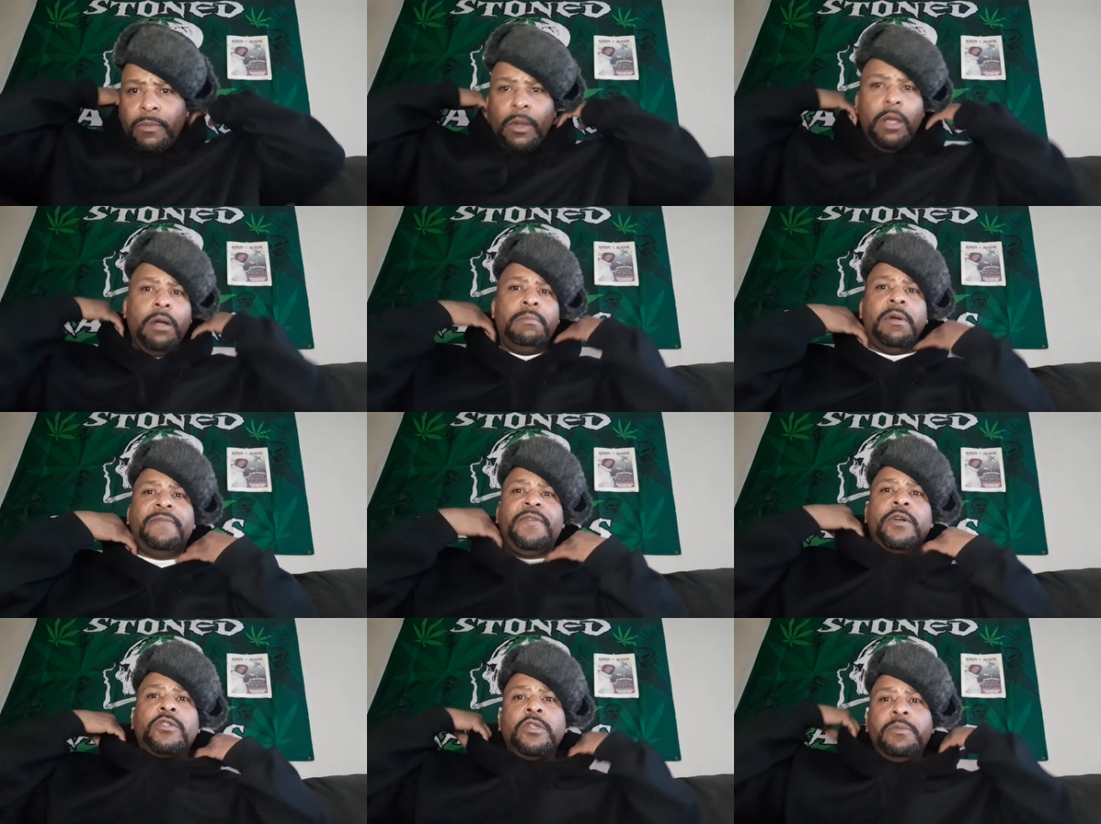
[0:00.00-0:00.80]
All my
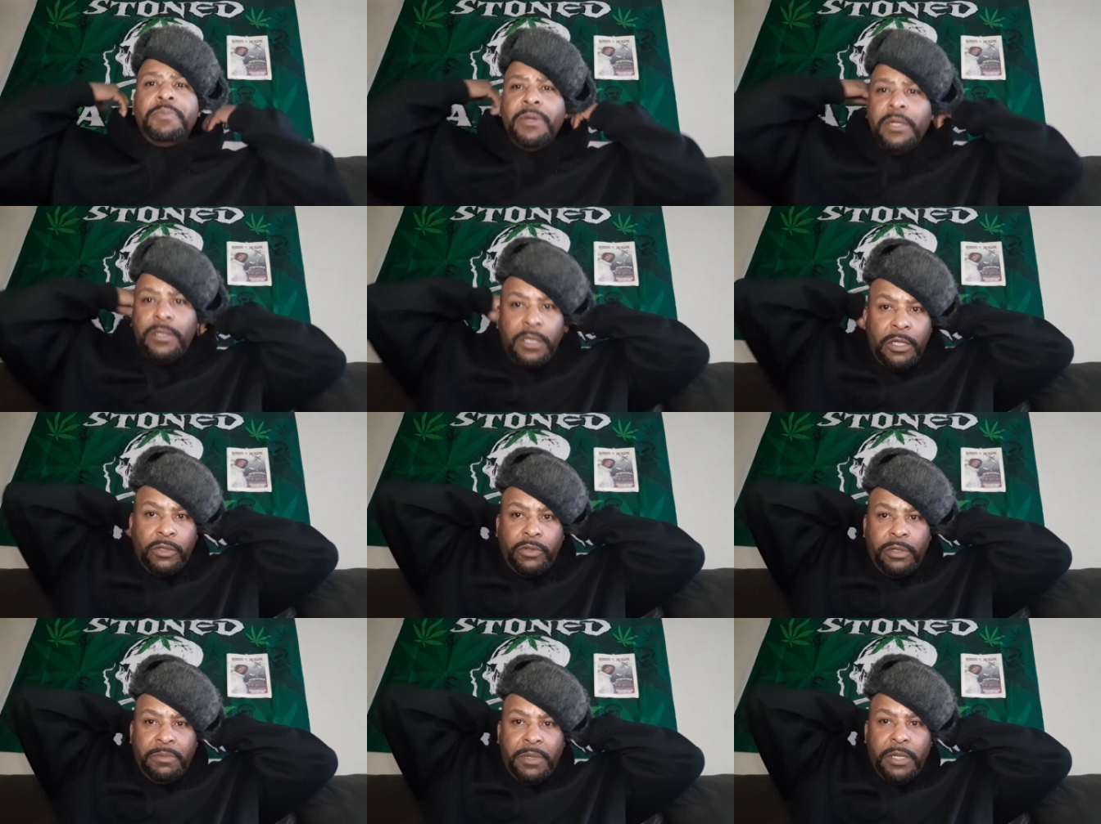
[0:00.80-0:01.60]
folks in the
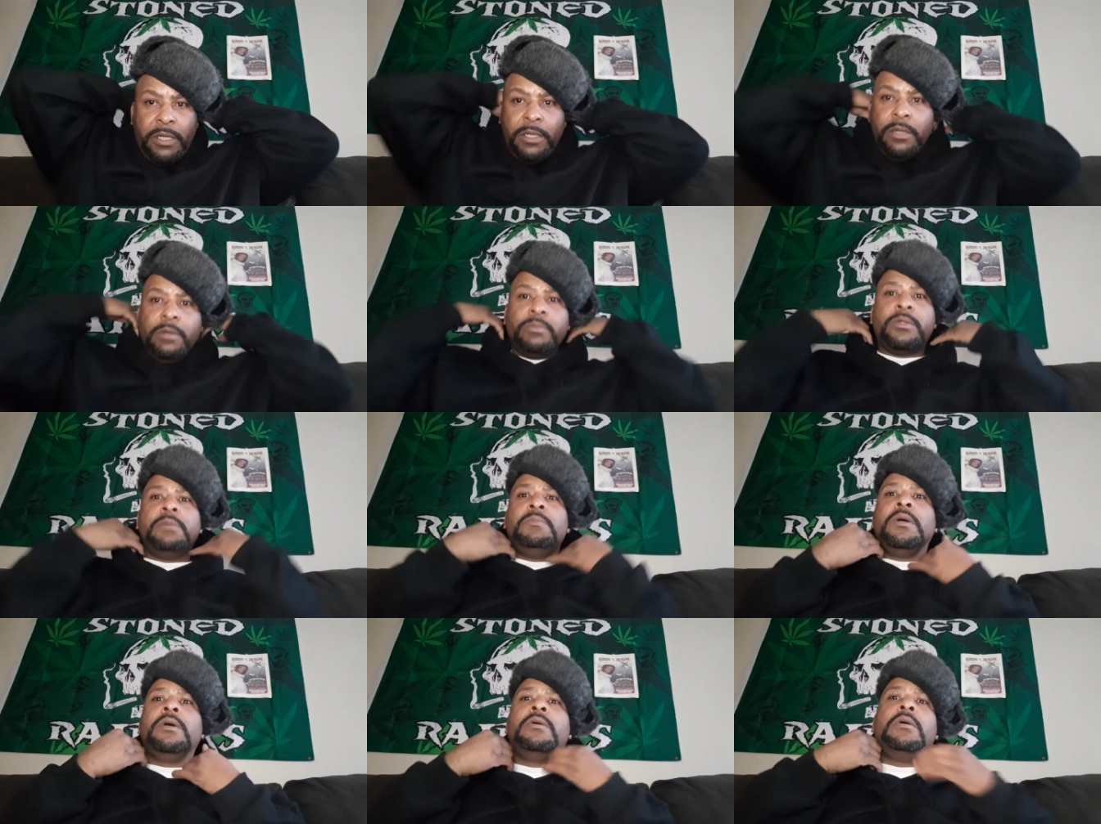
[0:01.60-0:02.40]
penitentiary, man. You know what I'm
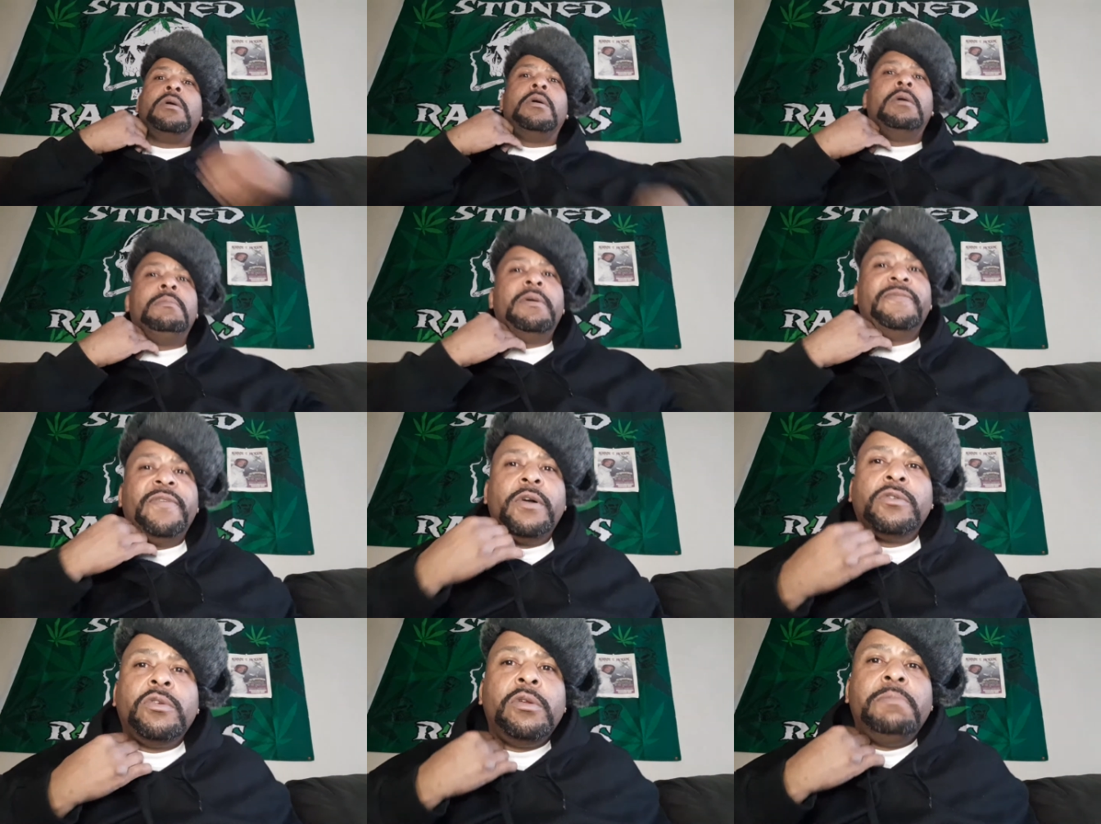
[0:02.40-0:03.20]
talking about? All my
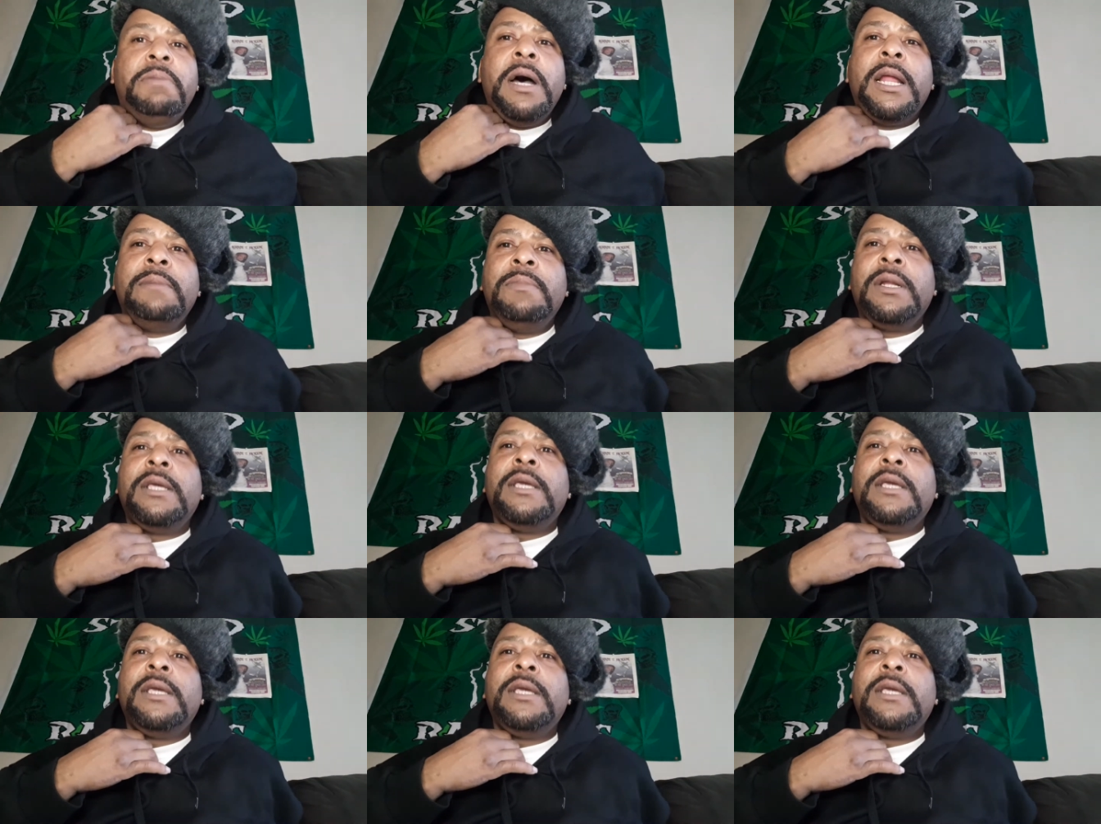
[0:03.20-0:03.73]
folks on the bottom of the